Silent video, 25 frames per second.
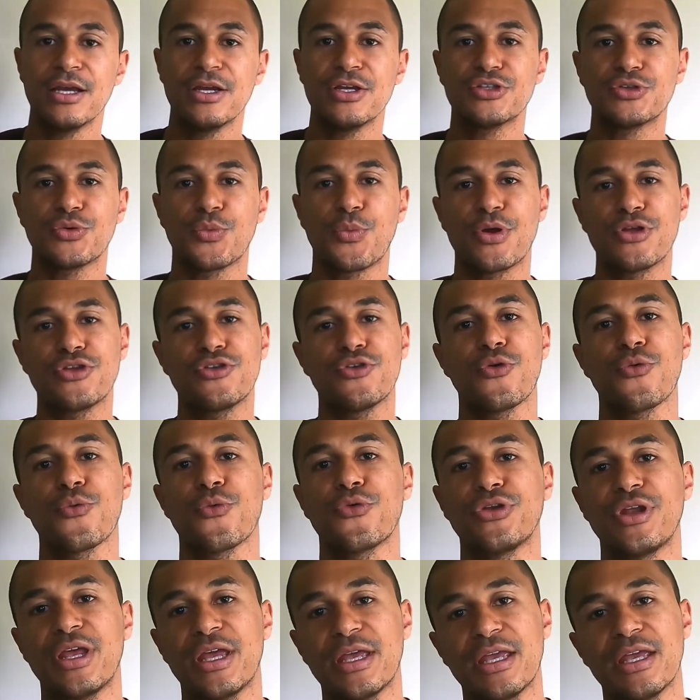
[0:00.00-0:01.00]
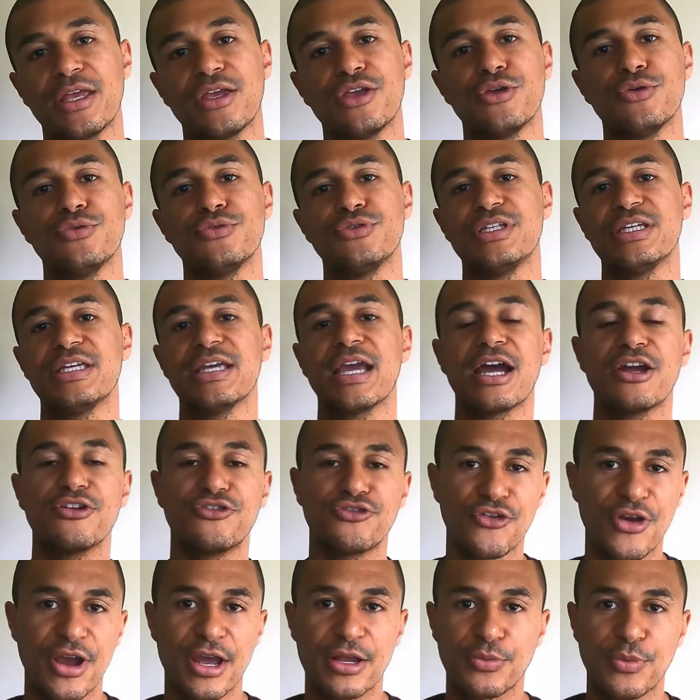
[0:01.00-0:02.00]
So when you're running, you
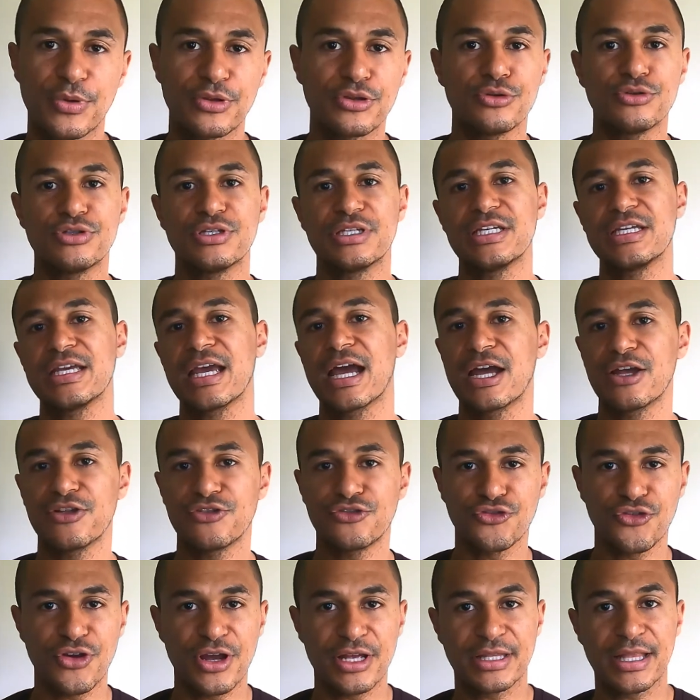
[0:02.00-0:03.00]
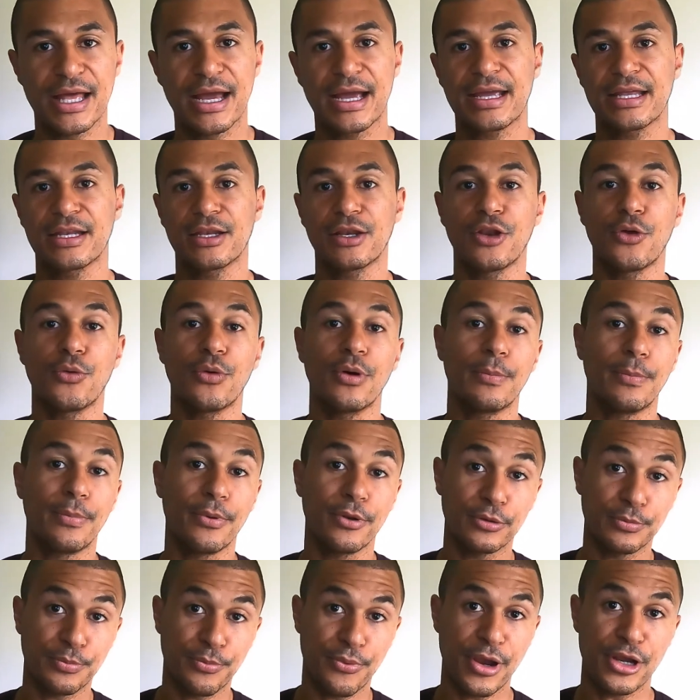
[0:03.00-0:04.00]
dehydrate. When you dehydrate, that can lower
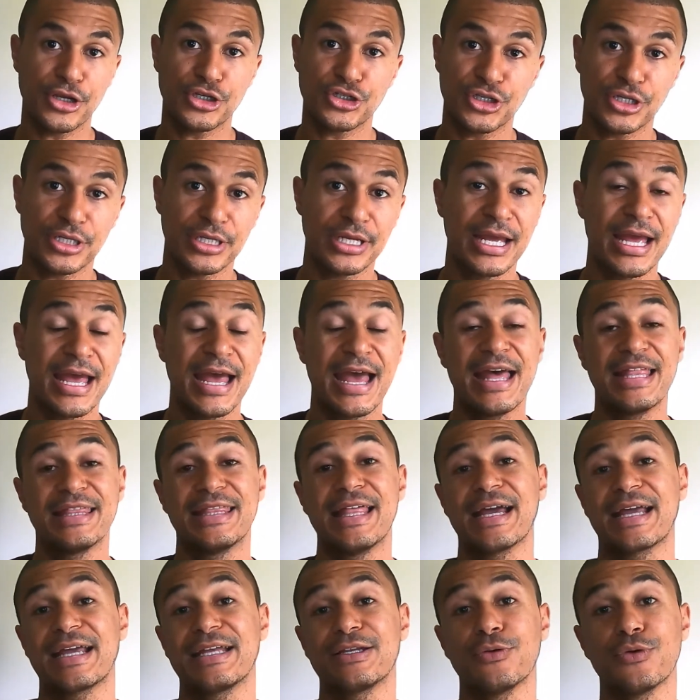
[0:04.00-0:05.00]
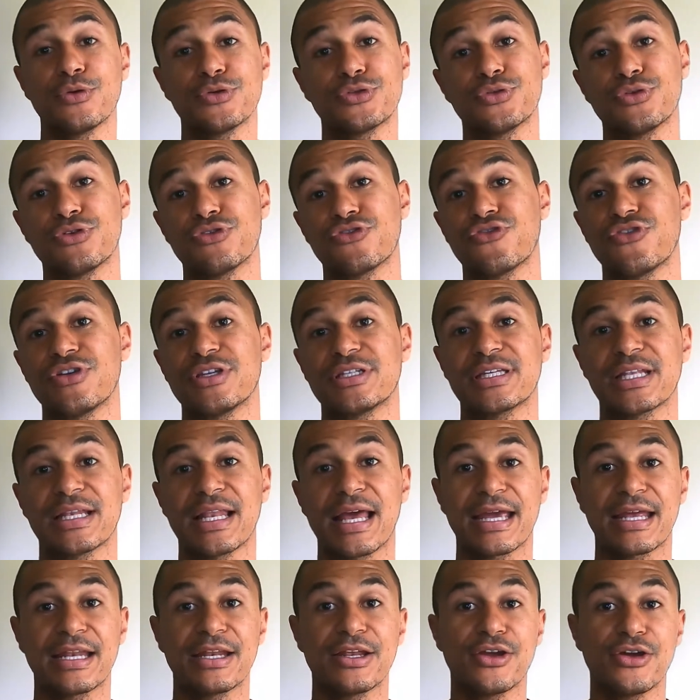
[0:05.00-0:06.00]
blood pressure. That can also increase the
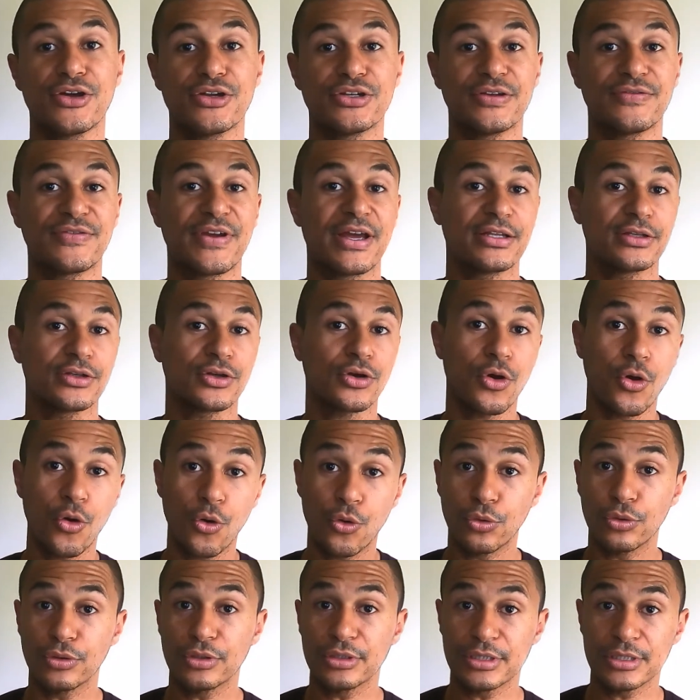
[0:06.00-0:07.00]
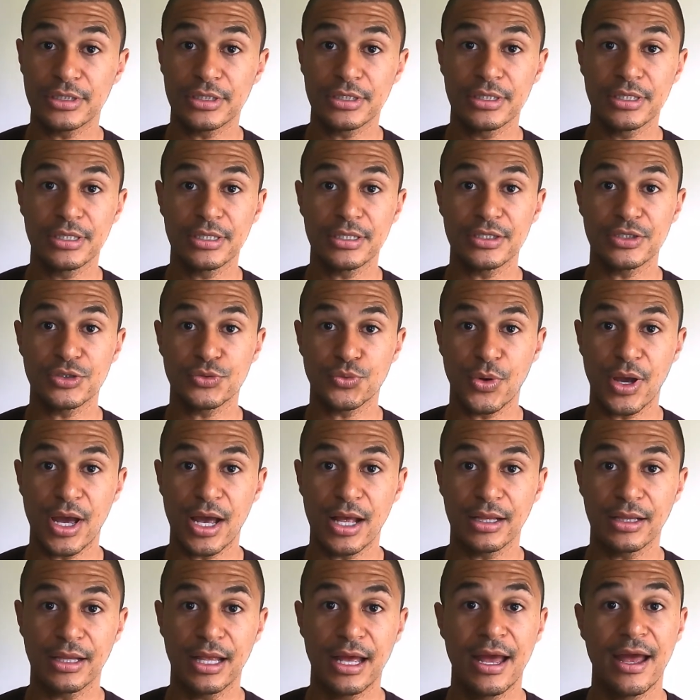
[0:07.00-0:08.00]
likelihood of getting colds as
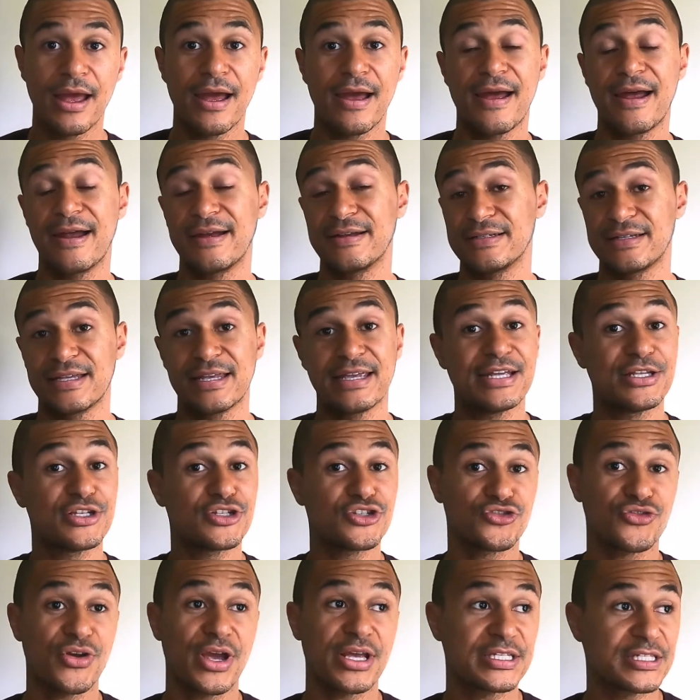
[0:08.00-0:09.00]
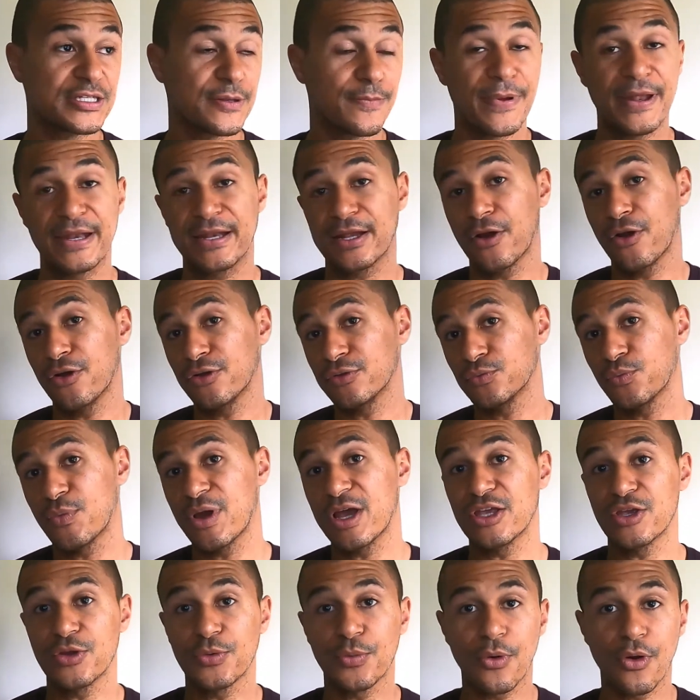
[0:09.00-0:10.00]
well, and heat stress depending on
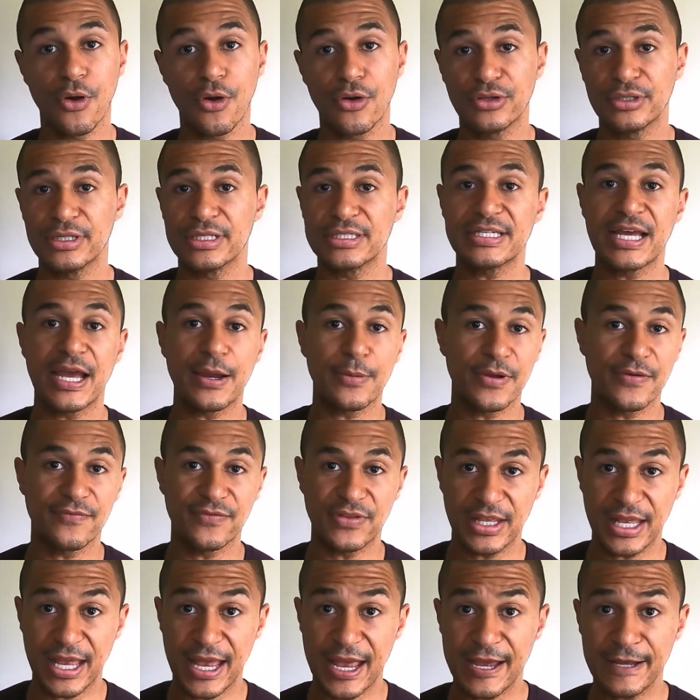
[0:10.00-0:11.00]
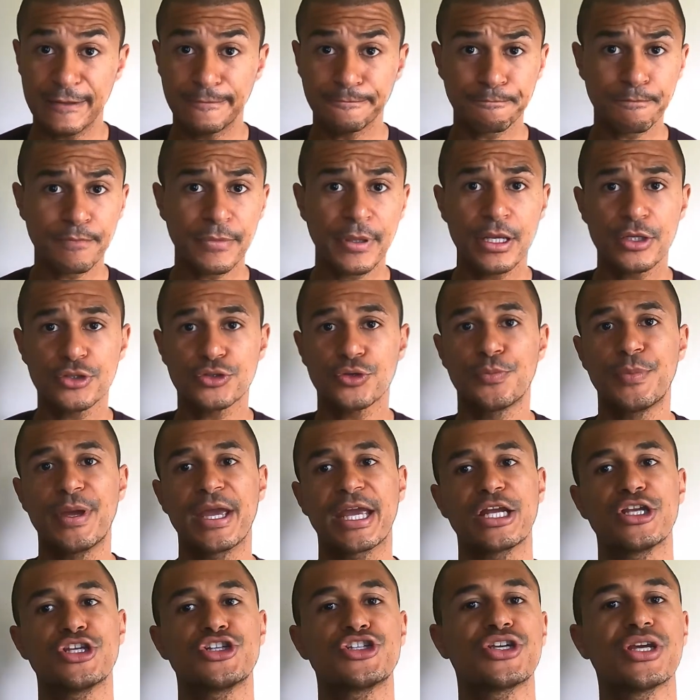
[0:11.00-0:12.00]
where you are at the time of the year. So
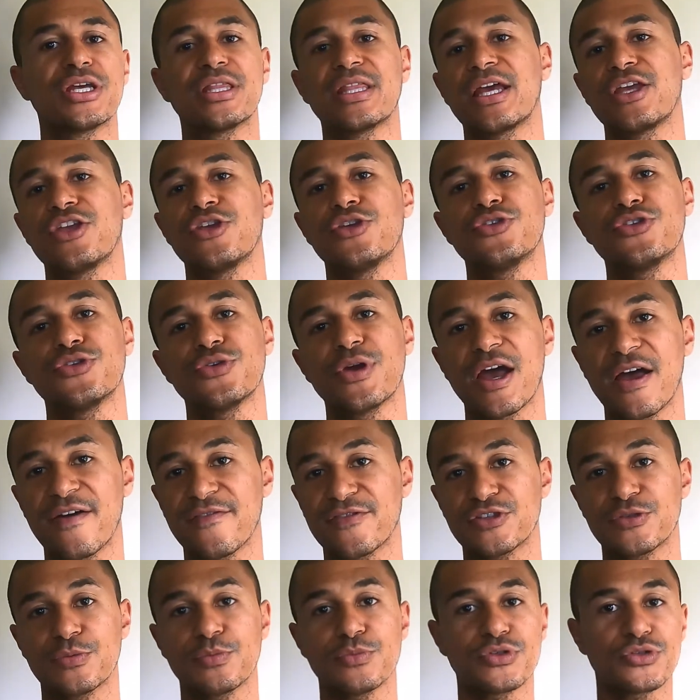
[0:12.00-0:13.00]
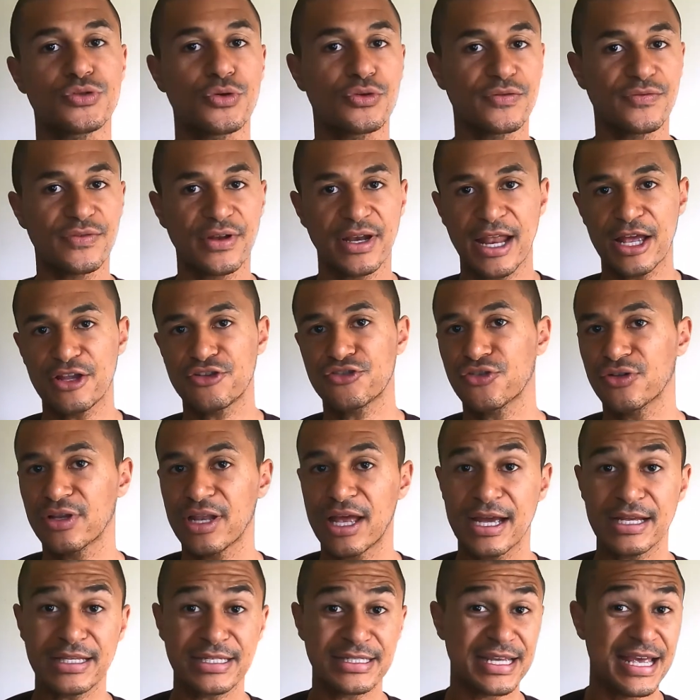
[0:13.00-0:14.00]
making sure that you do have some sort of
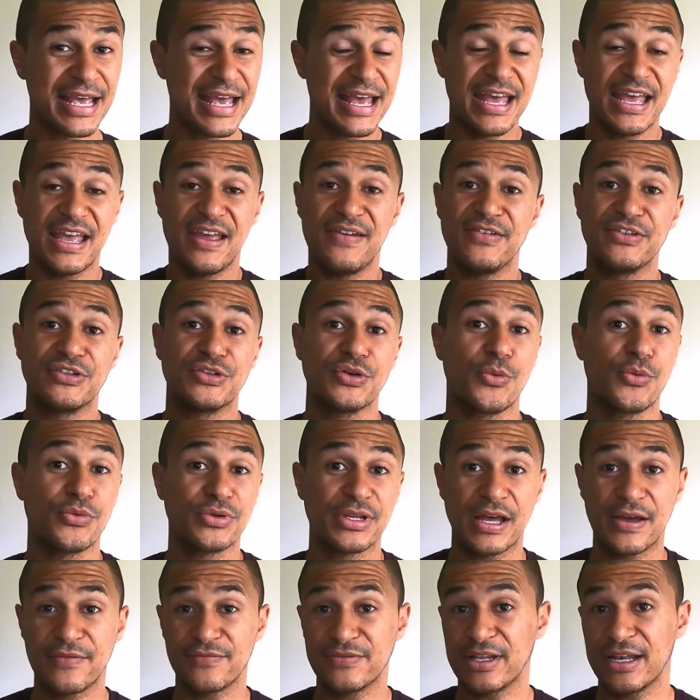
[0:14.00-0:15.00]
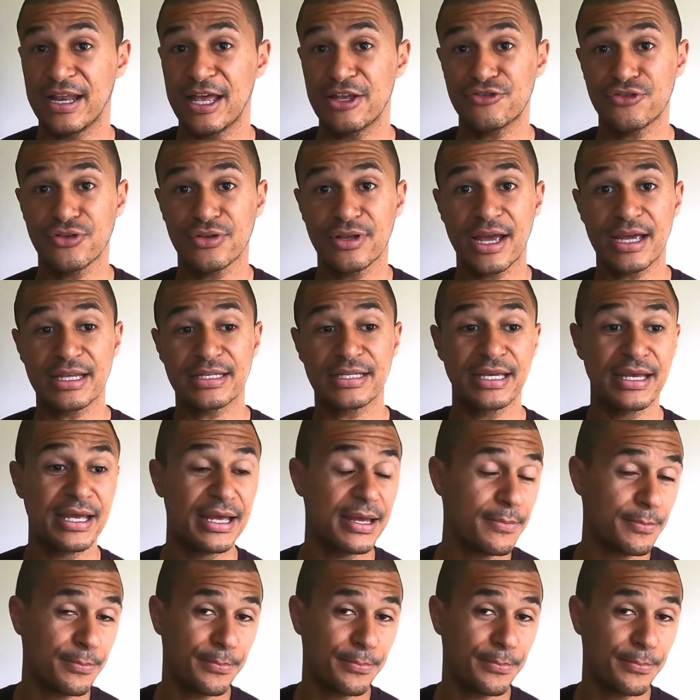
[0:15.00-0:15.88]
electrolytes. If you don't want to have an electrolyte,